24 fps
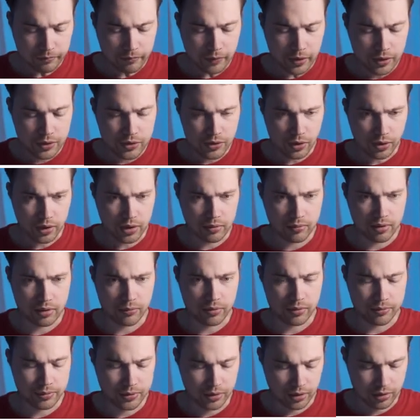talking about what
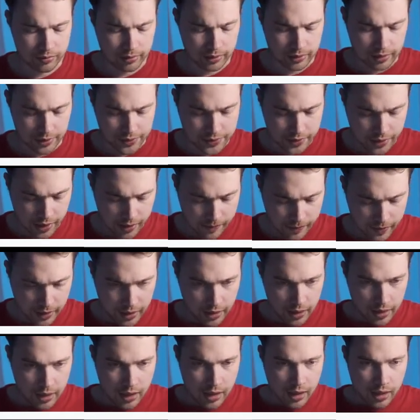we talked about last time.
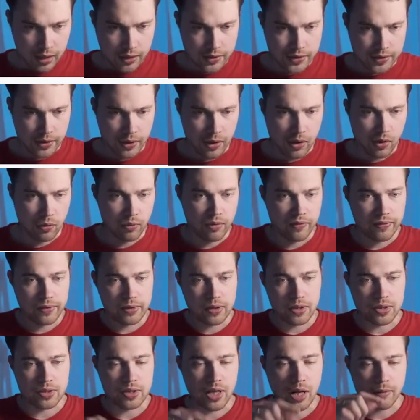So we
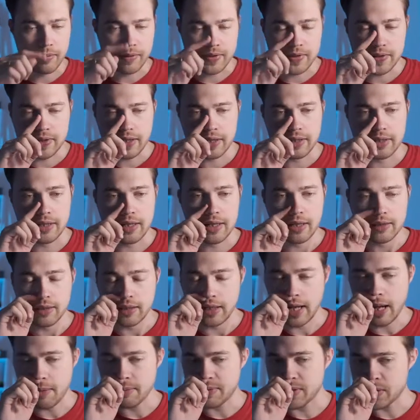finished up with saying that
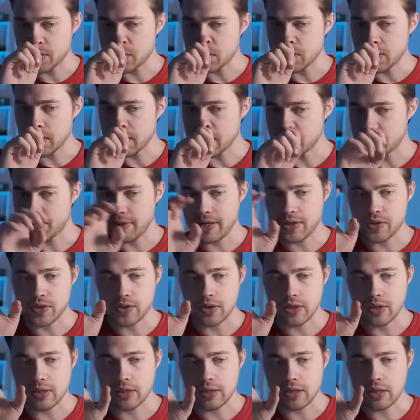empty string is
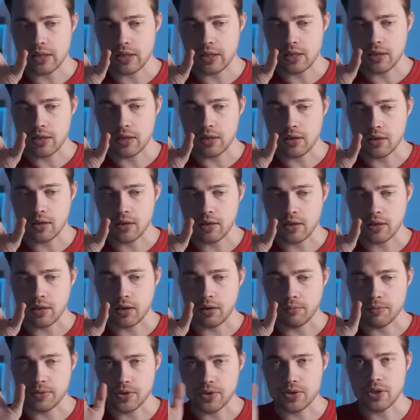basically
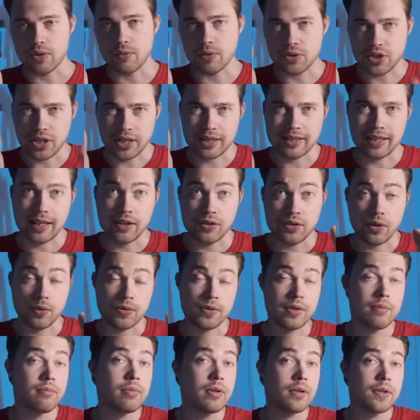string which contains no
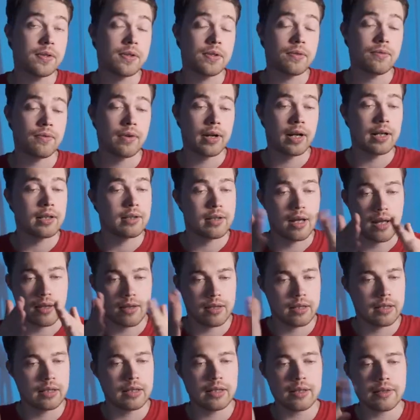symbols, right? Nothing
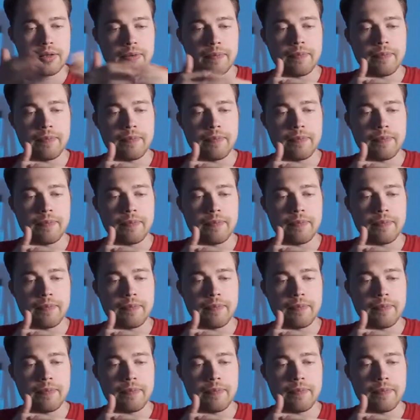in it.